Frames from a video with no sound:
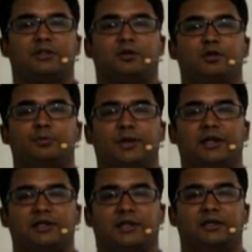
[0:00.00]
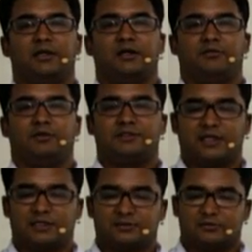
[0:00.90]
with a good patent
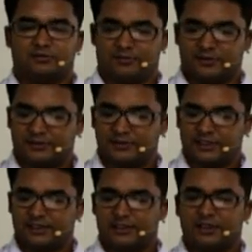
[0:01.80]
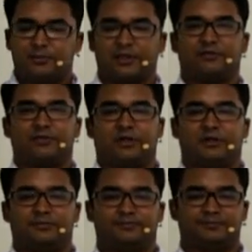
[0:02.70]
which is getting a
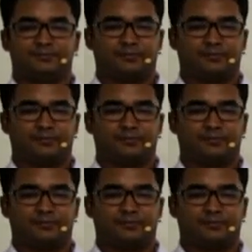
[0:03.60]
benefit.